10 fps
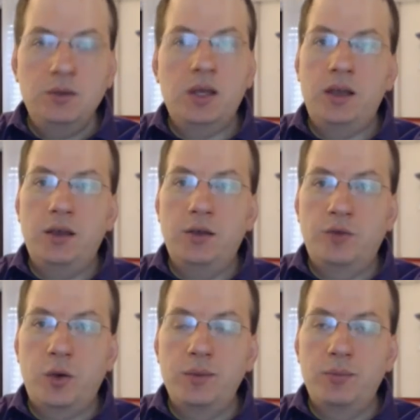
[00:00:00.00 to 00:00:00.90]

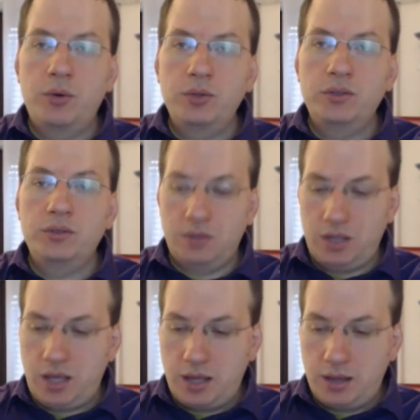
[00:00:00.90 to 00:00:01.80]
very important,
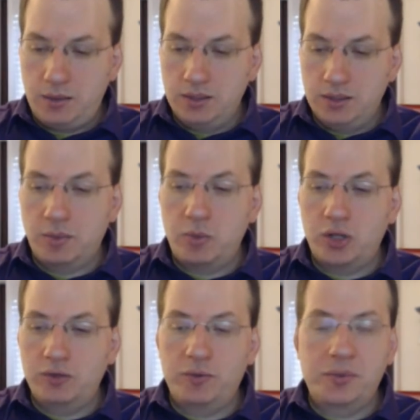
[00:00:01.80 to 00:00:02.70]
this
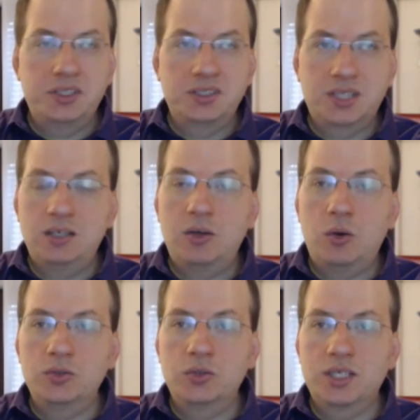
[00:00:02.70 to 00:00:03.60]
memorandum of understanding
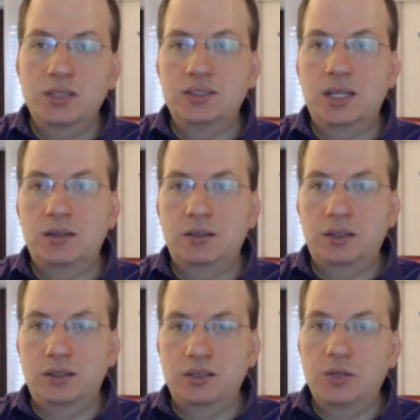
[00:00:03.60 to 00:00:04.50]
also says that
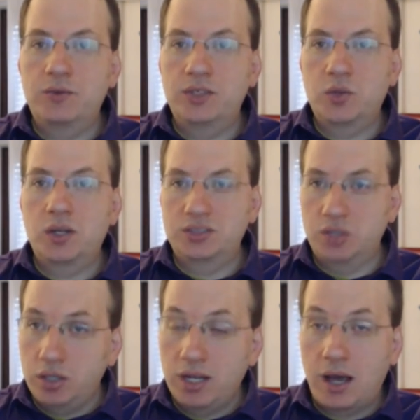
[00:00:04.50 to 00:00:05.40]
the State of Israel is
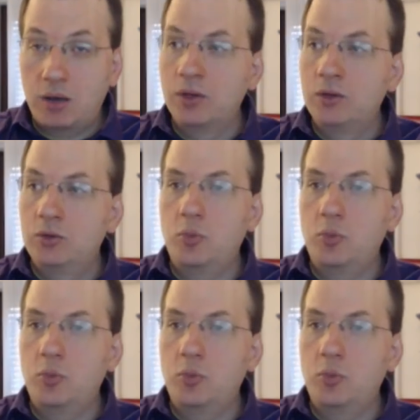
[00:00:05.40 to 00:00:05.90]
not allowed